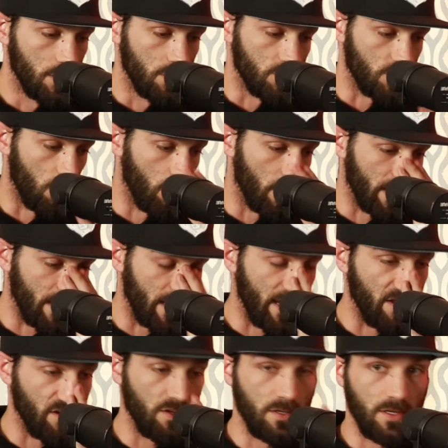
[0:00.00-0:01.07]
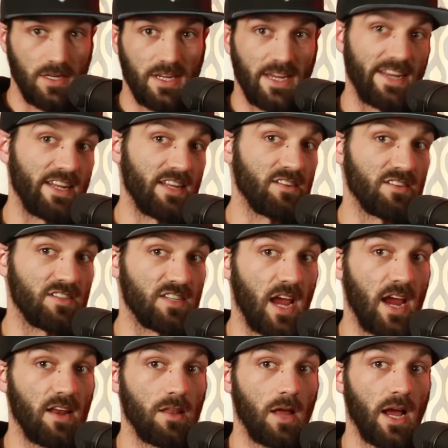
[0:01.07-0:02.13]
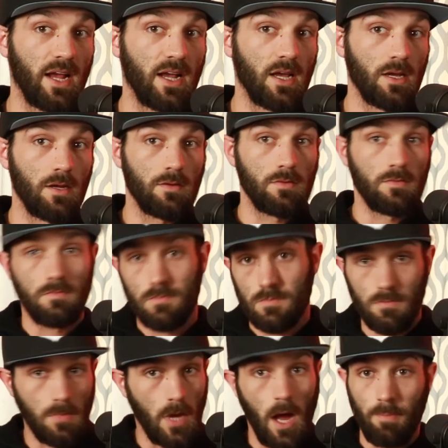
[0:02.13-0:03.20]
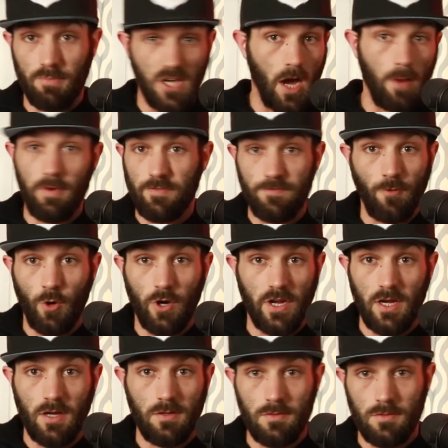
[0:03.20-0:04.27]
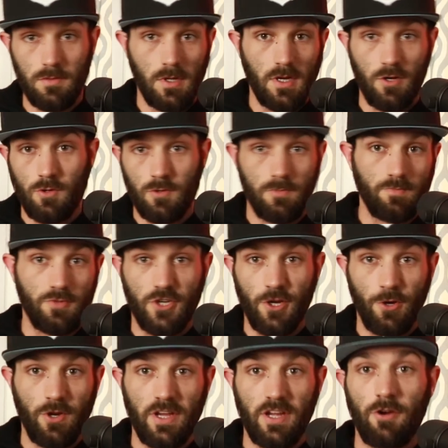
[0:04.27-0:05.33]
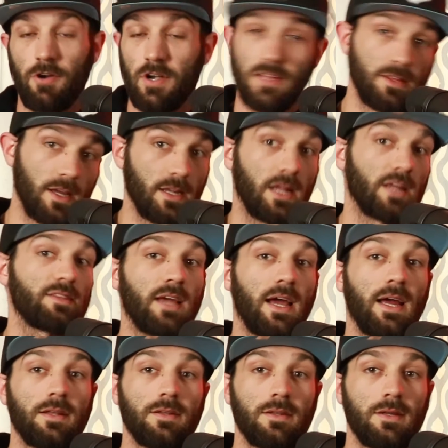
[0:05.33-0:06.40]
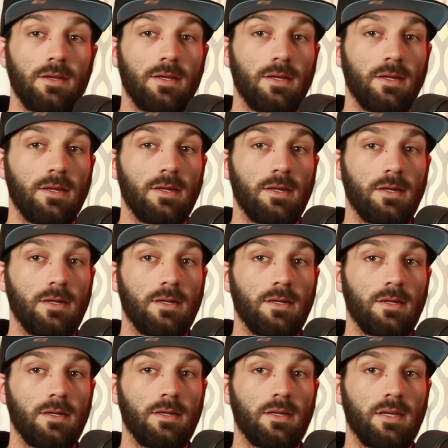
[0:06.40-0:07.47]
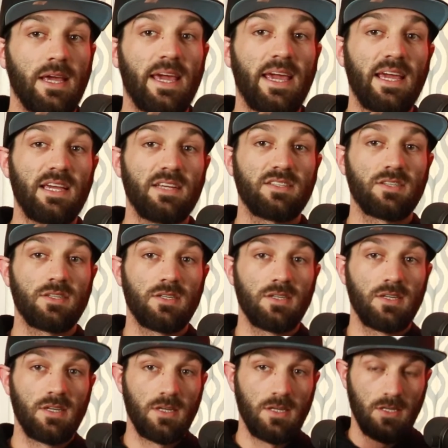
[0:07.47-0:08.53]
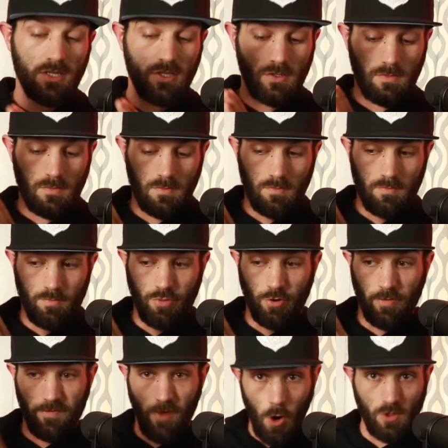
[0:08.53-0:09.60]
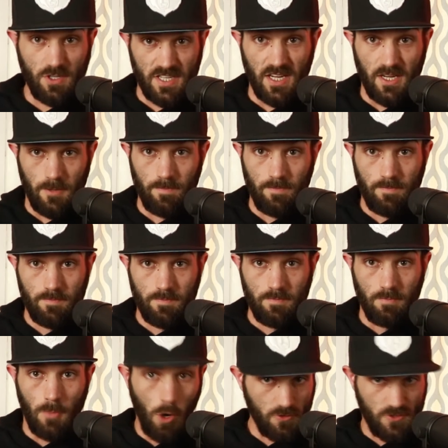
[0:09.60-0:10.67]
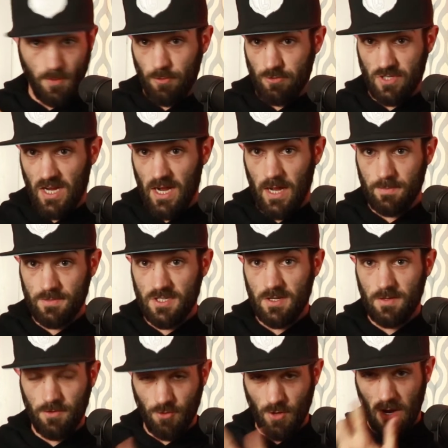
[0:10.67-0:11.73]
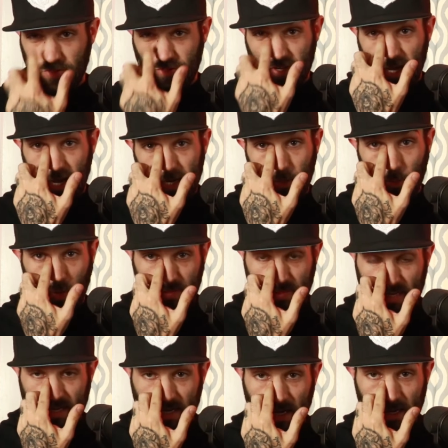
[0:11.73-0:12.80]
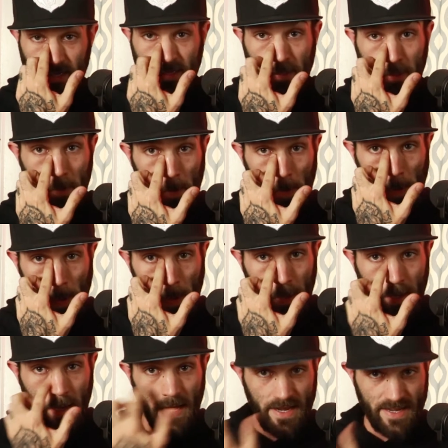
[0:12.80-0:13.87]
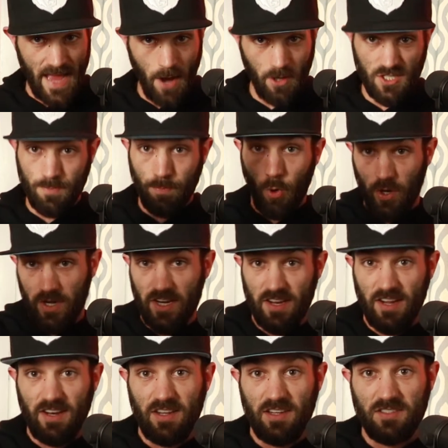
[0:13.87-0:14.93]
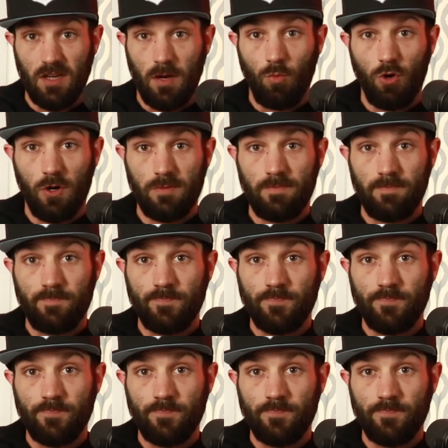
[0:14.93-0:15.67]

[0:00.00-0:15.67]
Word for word: So, again, he didn't say, like, I'm coming for you, little cutie, or anything like that. He's provoked him multiple times throughout the night with the gun, and now he's pointed it at someone.